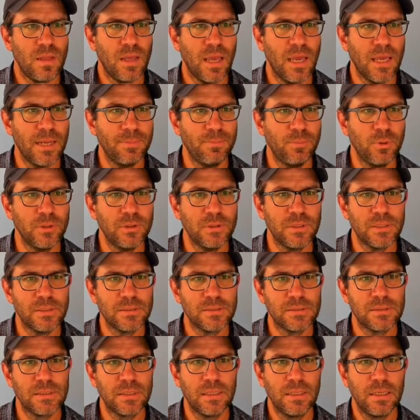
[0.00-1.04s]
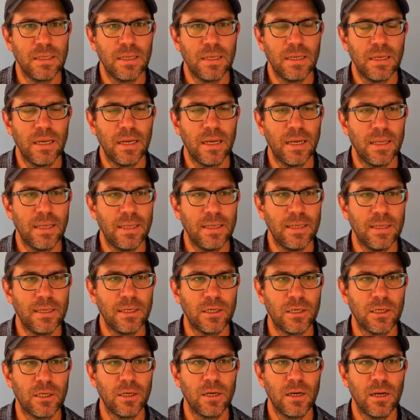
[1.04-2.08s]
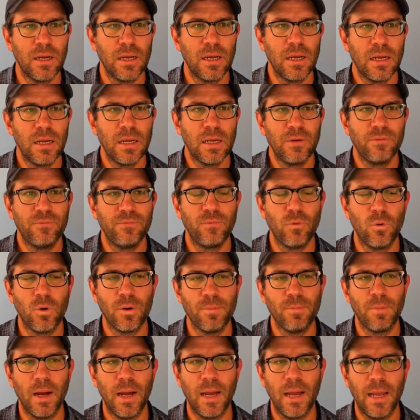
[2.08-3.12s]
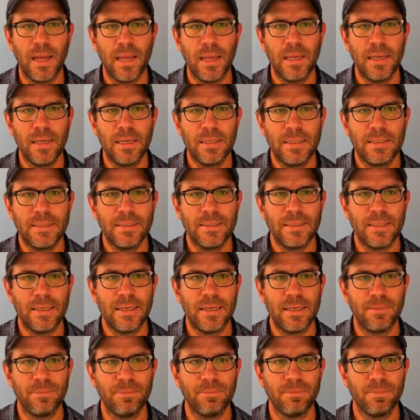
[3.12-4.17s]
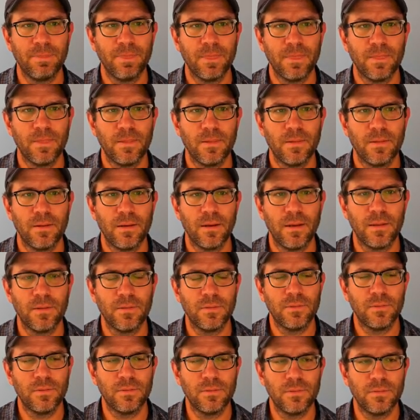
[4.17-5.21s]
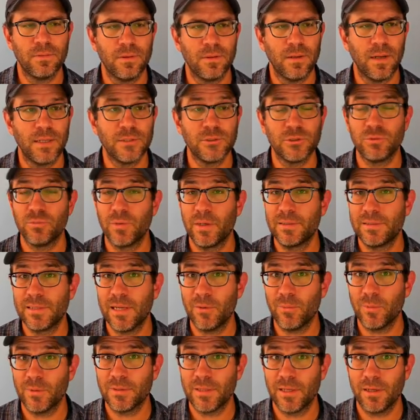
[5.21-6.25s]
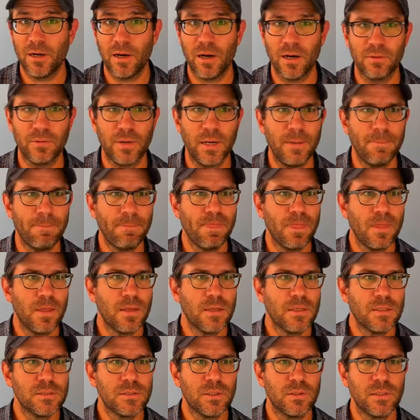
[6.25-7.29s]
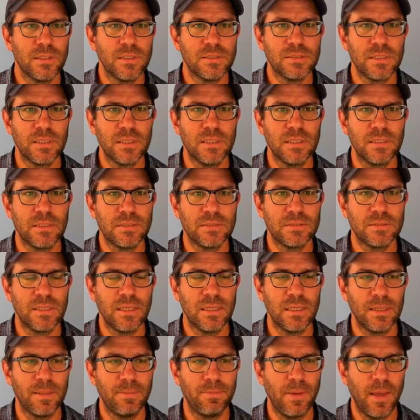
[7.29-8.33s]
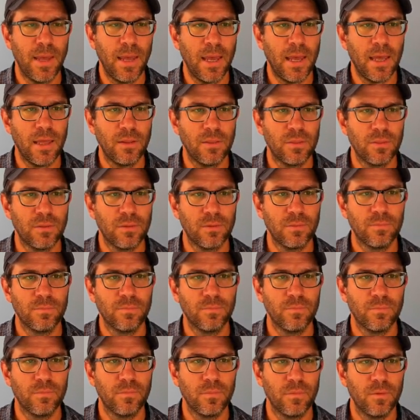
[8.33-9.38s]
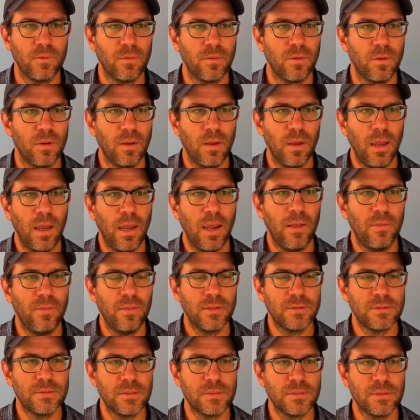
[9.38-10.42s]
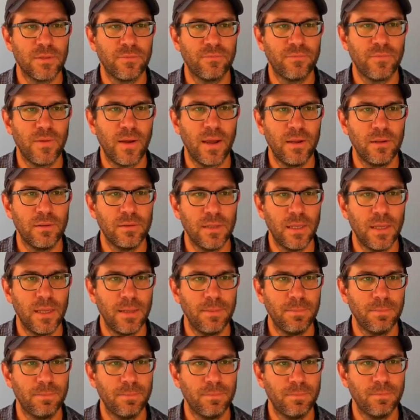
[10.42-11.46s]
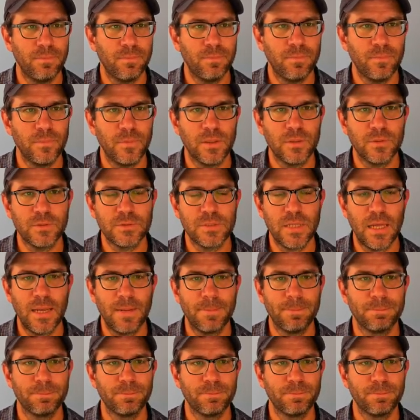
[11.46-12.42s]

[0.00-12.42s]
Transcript: and put this uh, here for my, um, uh, I should write down what they are, right? So this is the path and this is the file name equals that.